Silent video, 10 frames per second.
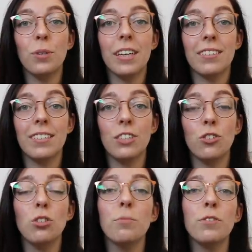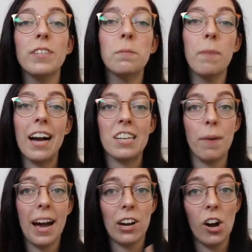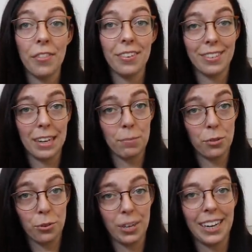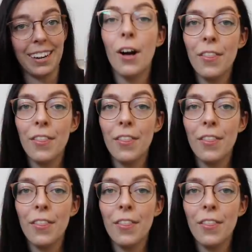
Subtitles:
You get to see 2 movies back to back on the same screen.